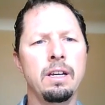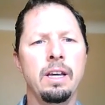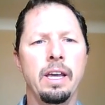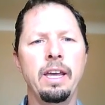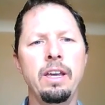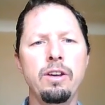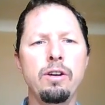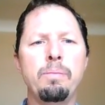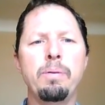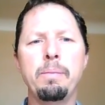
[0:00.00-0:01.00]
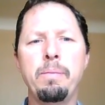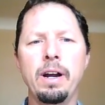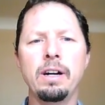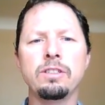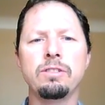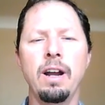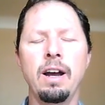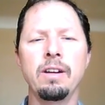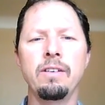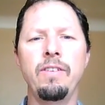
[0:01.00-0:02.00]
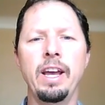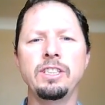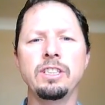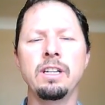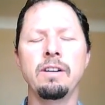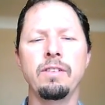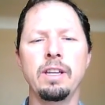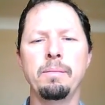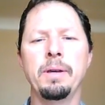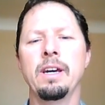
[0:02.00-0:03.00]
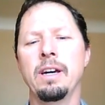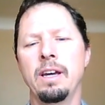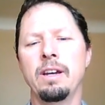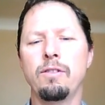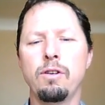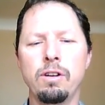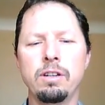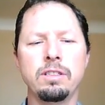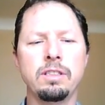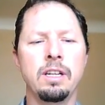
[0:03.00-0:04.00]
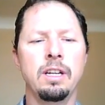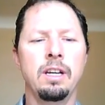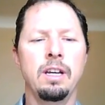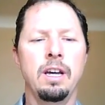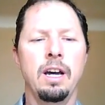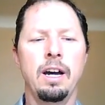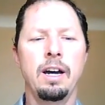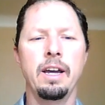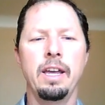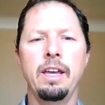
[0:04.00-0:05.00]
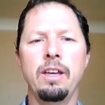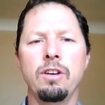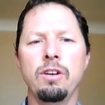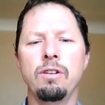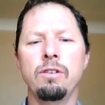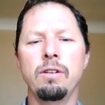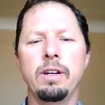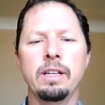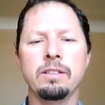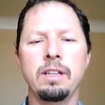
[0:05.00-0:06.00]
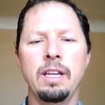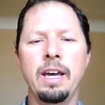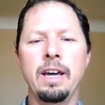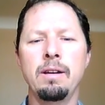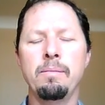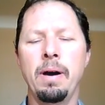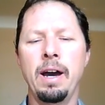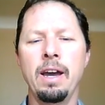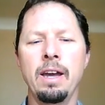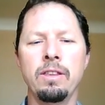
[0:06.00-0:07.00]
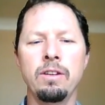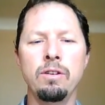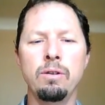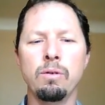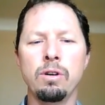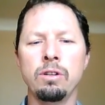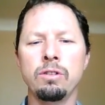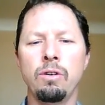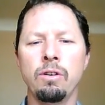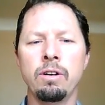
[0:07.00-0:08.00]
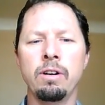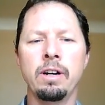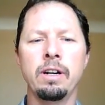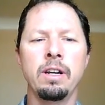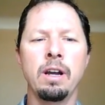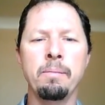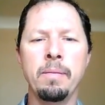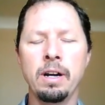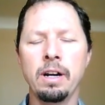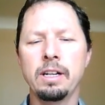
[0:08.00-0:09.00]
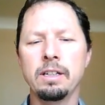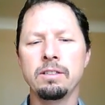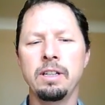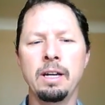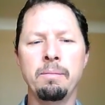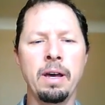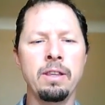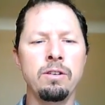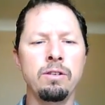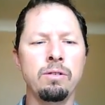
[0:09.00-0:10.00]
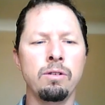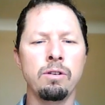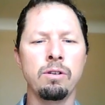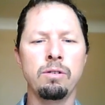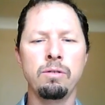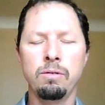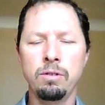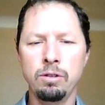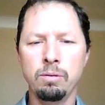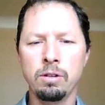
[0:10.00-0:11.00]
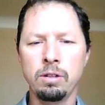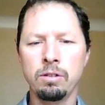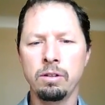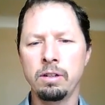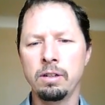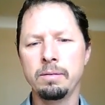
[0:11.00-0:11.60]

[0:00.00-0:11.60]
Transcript: EU prepares ground invasion of Libya. And of course, uh, EU is led by the New World Order. America is led by the New, or New World Order.